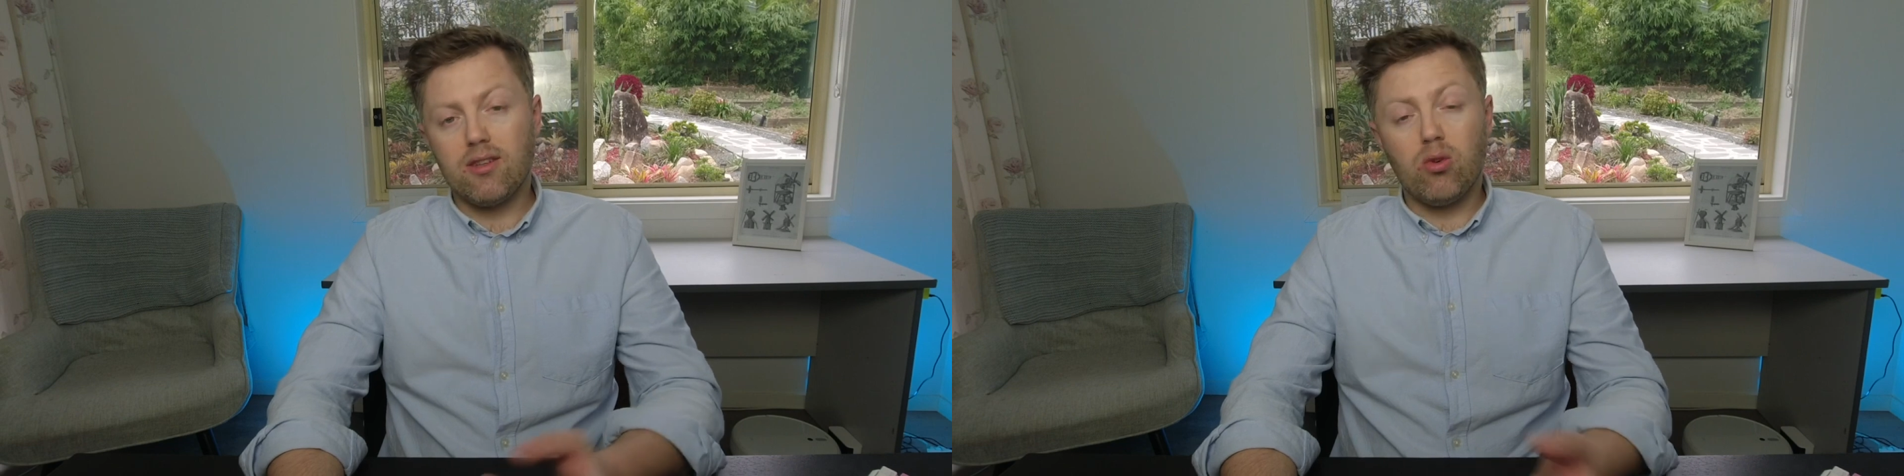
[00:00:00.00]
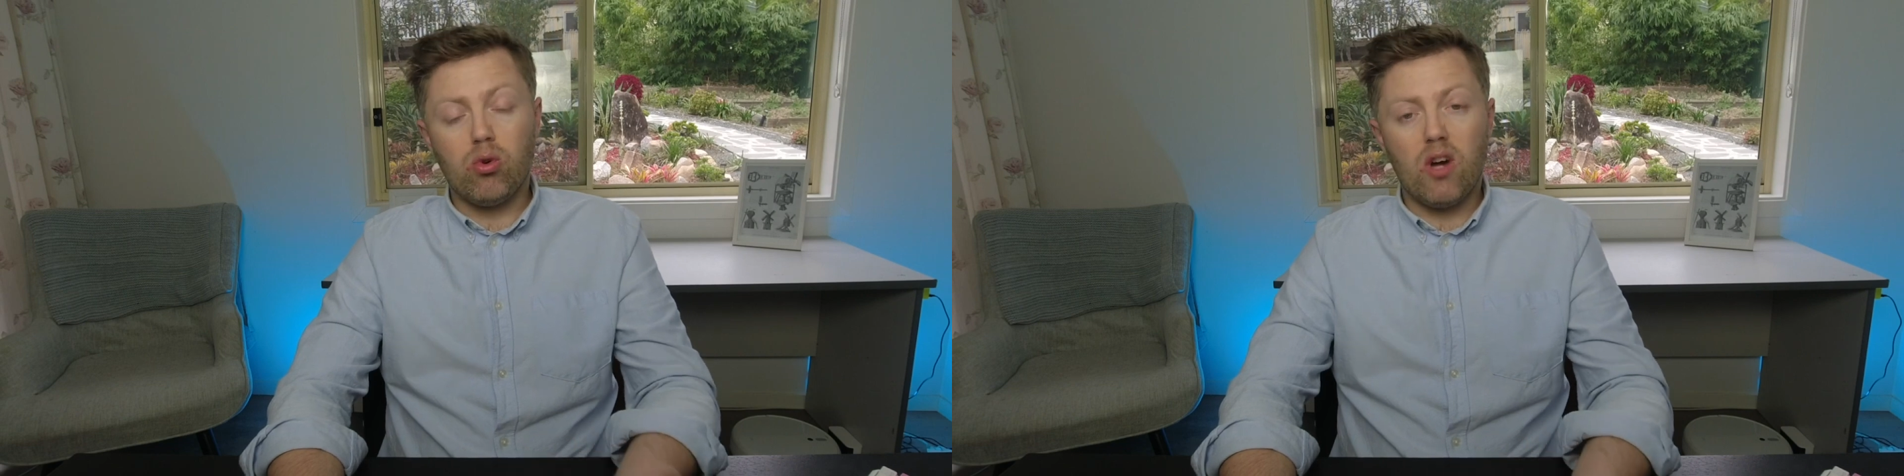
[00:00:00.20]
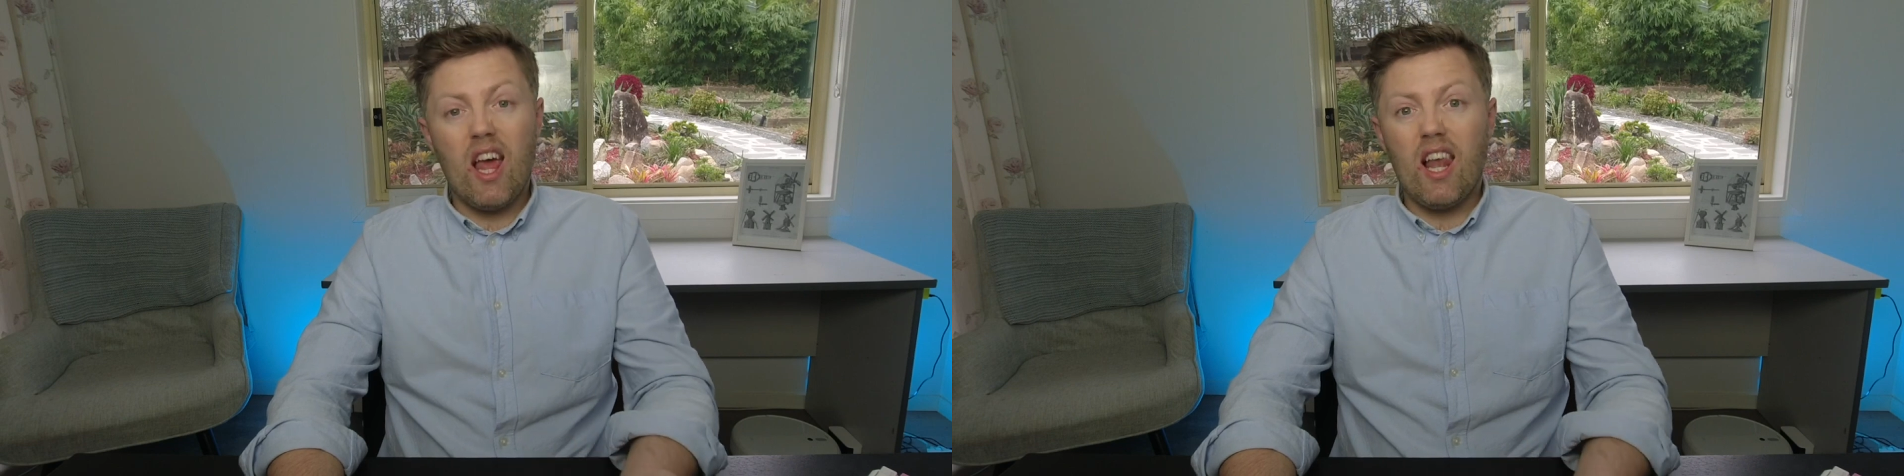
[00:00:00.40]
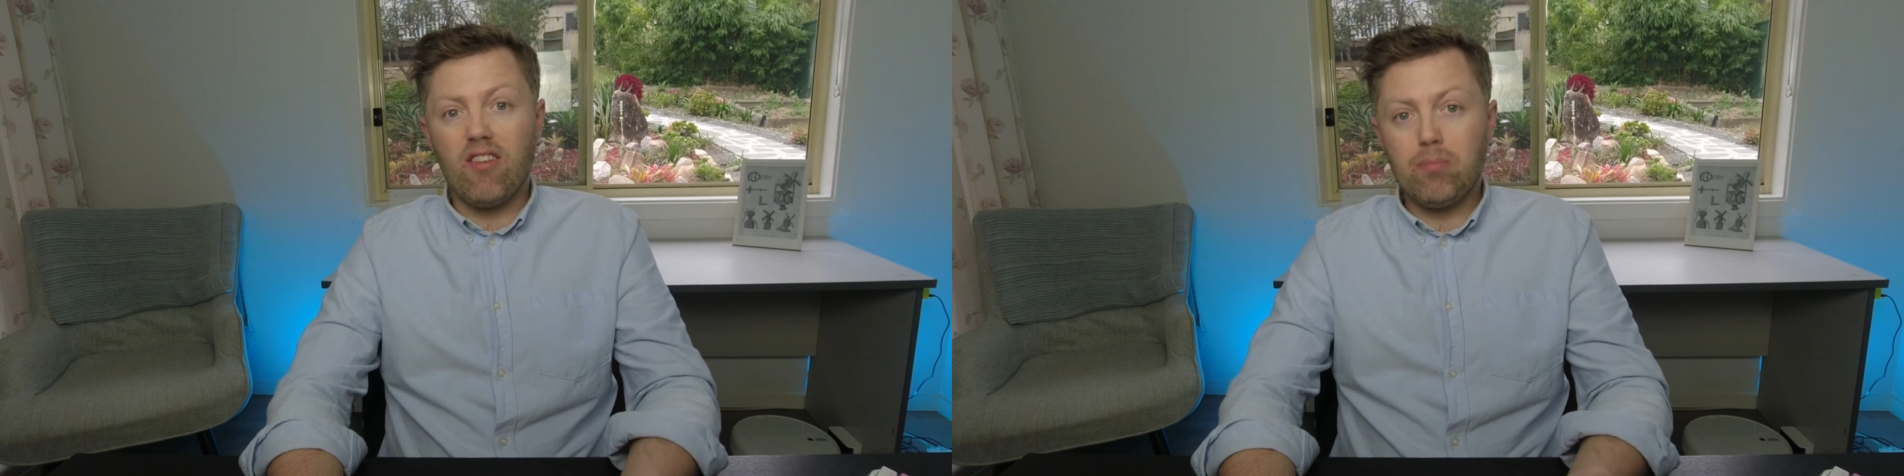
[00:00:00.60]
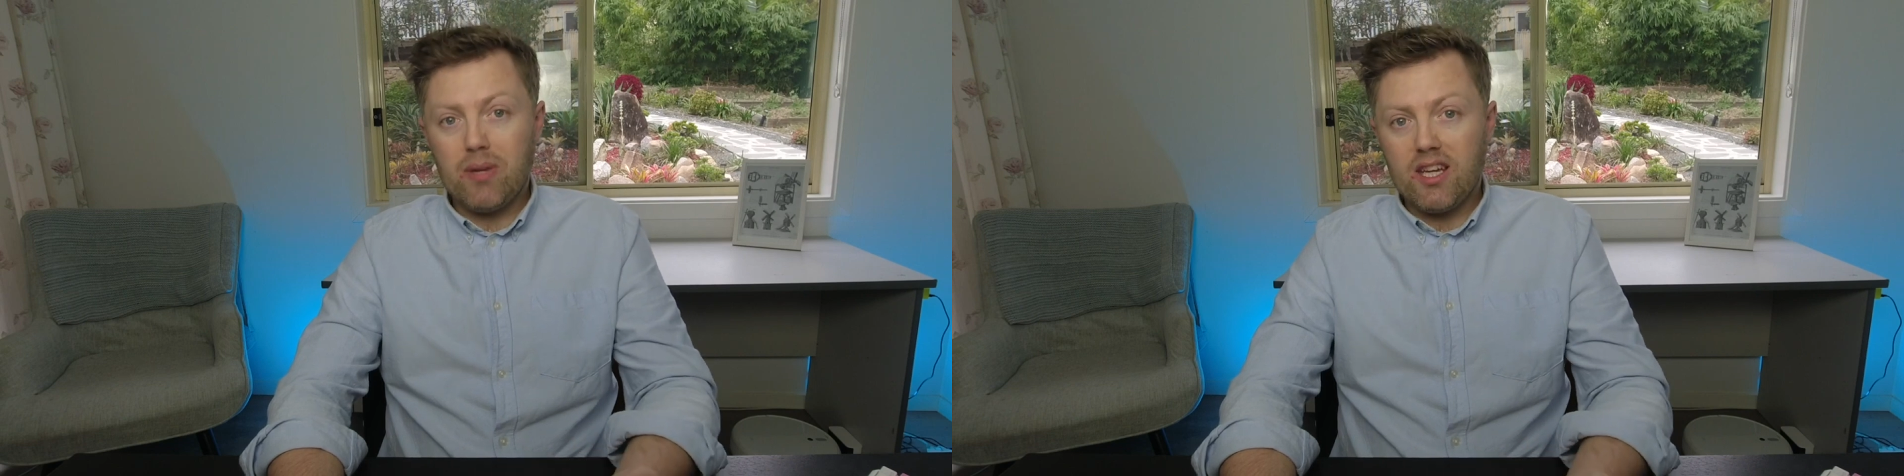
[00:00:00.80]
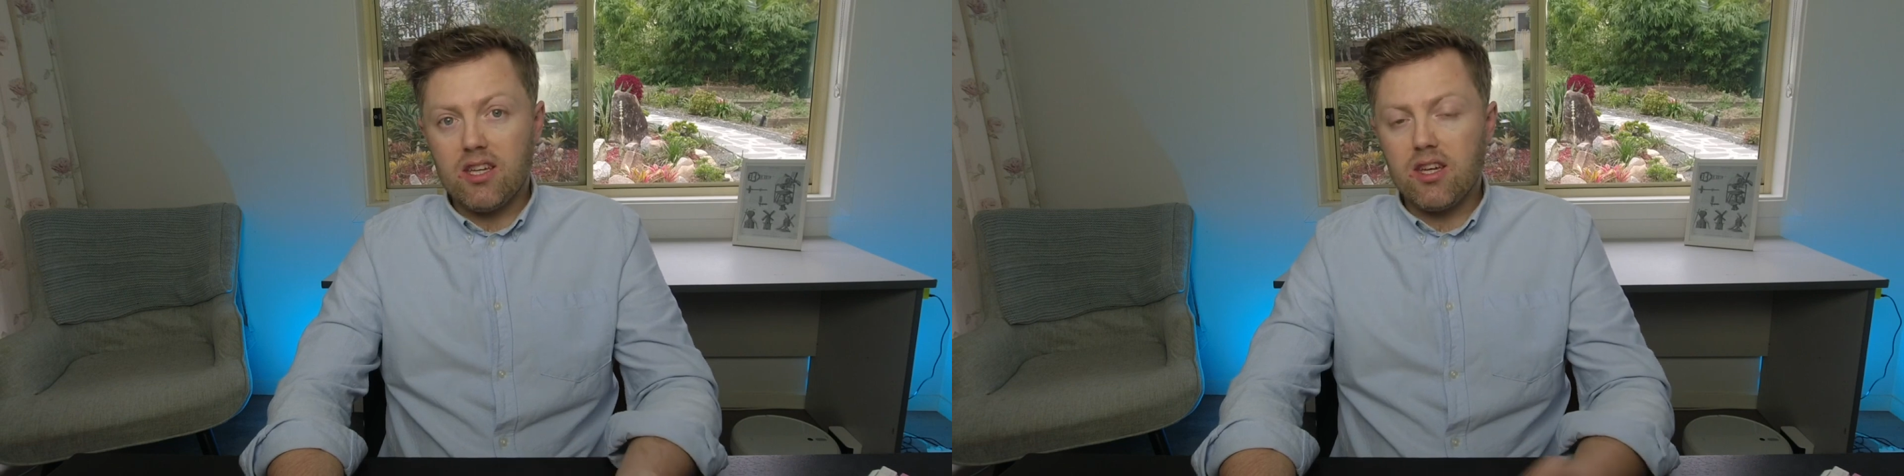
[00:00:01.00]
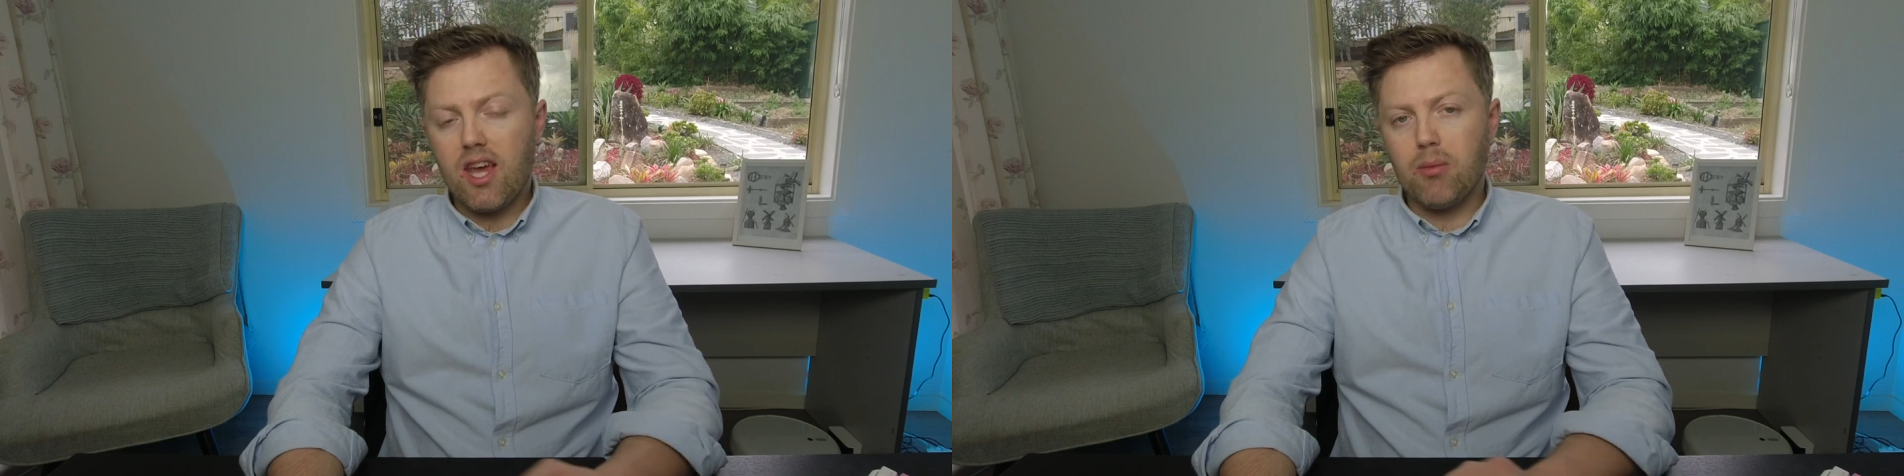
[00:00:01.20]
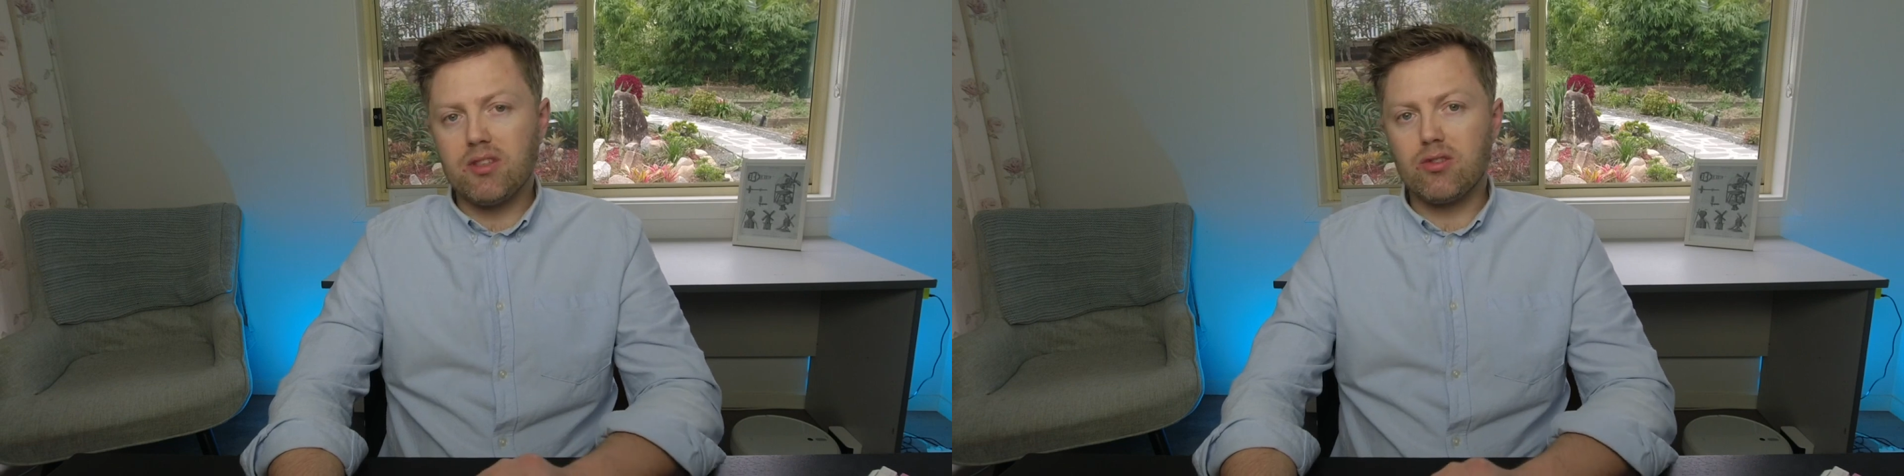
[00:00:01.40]
or LFP
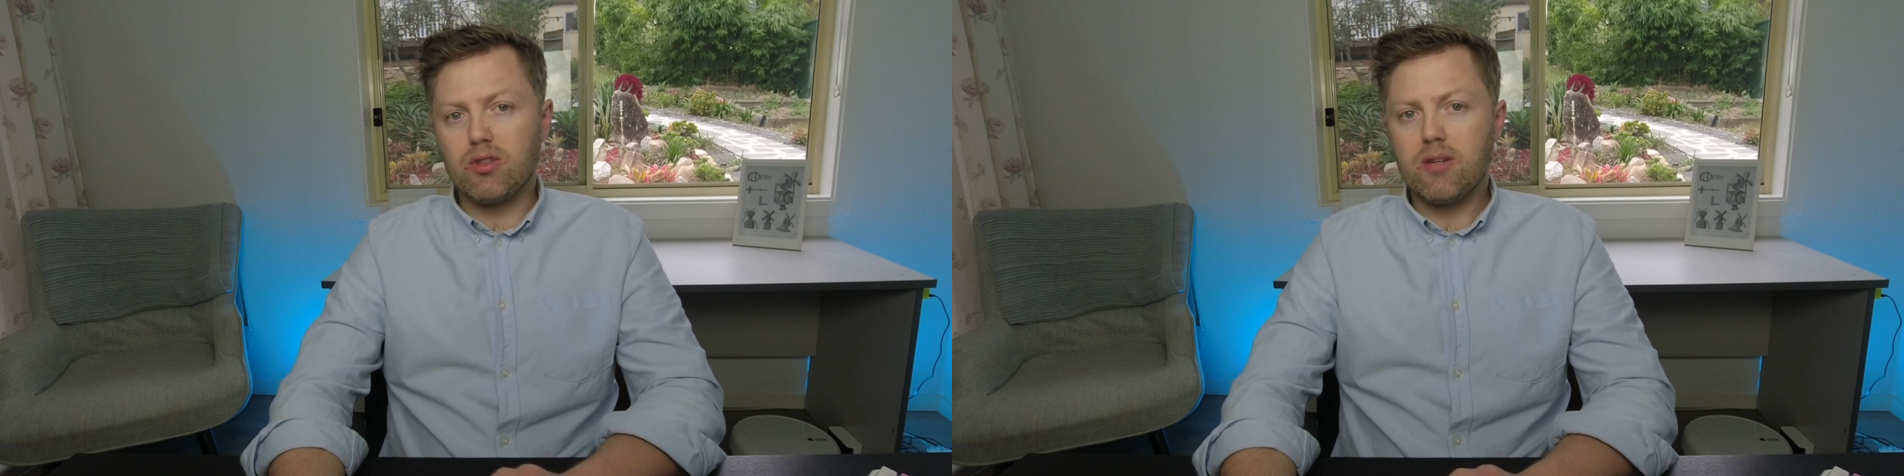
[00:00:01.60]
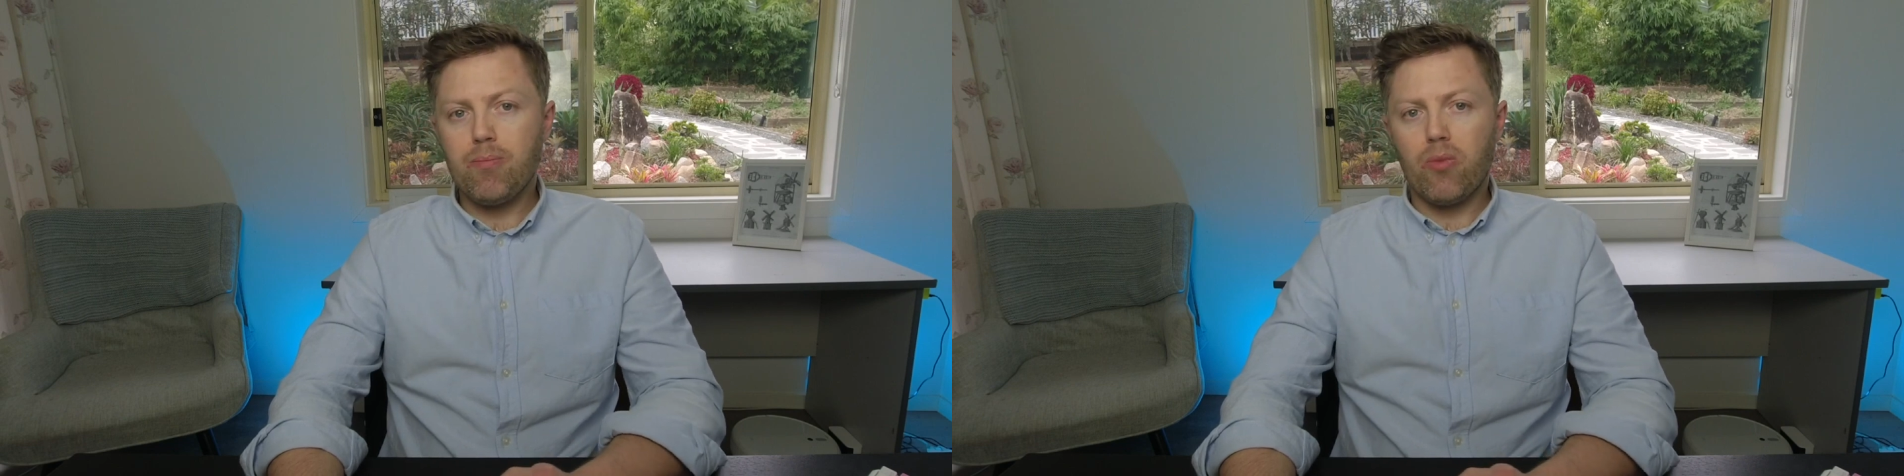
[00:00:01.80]
chemistry.